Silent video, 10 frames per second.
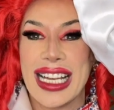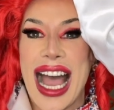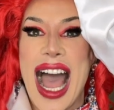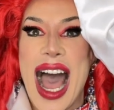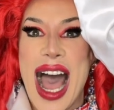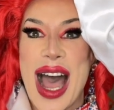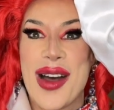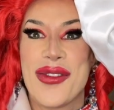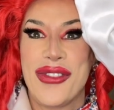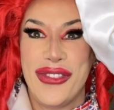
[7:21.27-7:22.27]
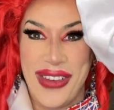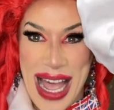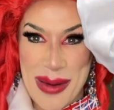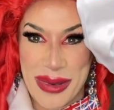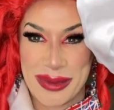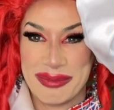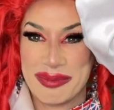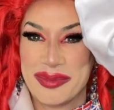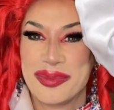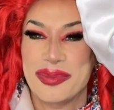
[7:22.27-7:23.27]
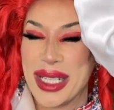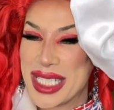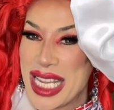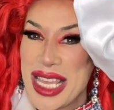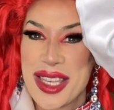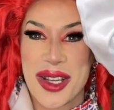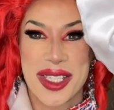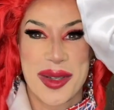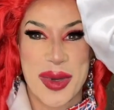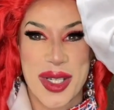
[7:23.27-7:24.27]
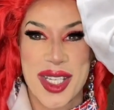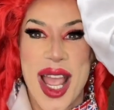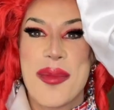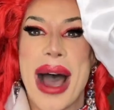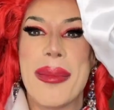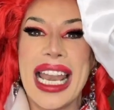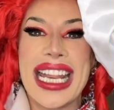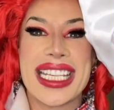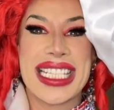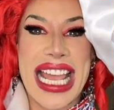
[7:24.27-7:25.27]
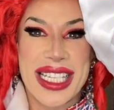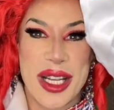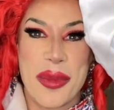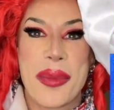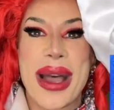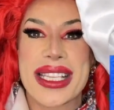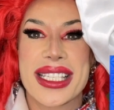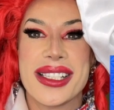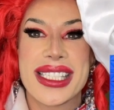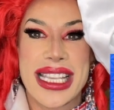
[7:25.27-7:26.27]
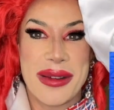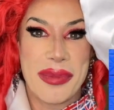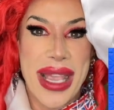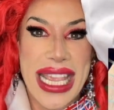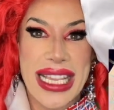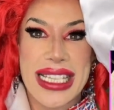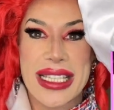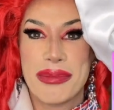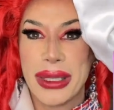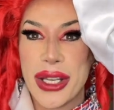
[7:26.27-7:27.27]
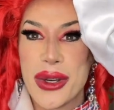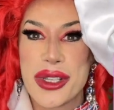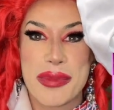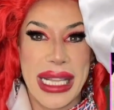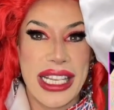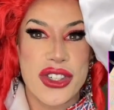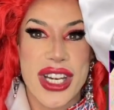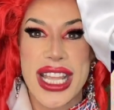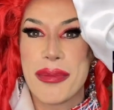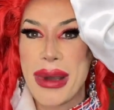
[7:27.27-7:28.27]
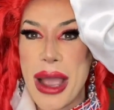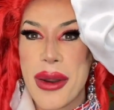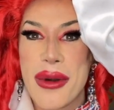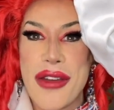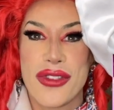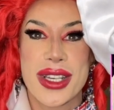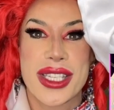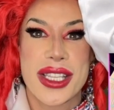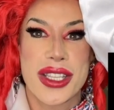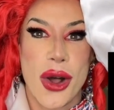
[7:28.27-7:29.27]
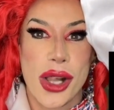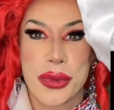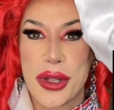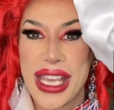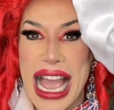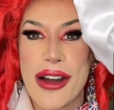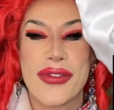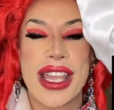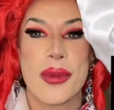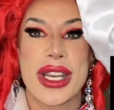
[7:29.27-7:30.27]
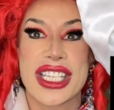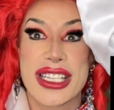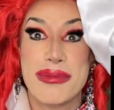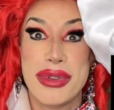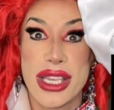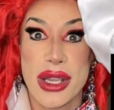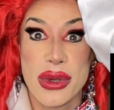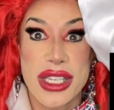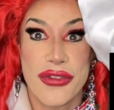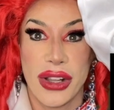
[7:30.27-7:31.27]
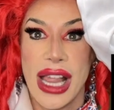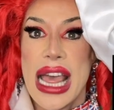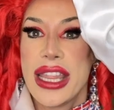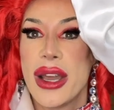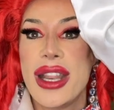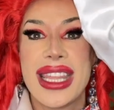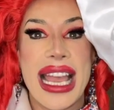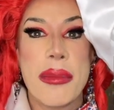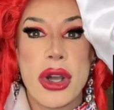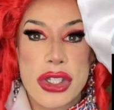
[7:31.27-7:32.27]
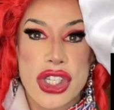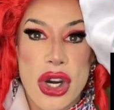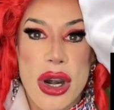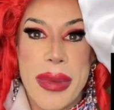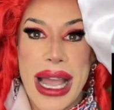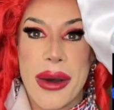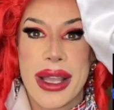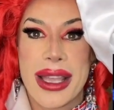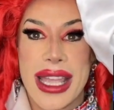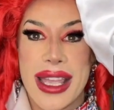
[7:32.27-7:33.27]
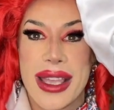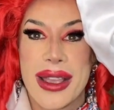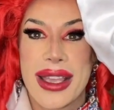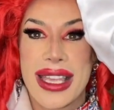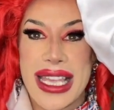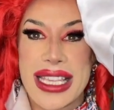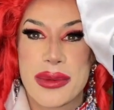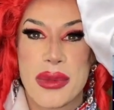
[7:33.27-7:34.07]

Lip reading: are fab. My teeth, not so much. Marmalade is next up. Pastels and pinks and blues, military and Bowie references all through the outfit, which is beautiful. The only thing I'm not sure about it is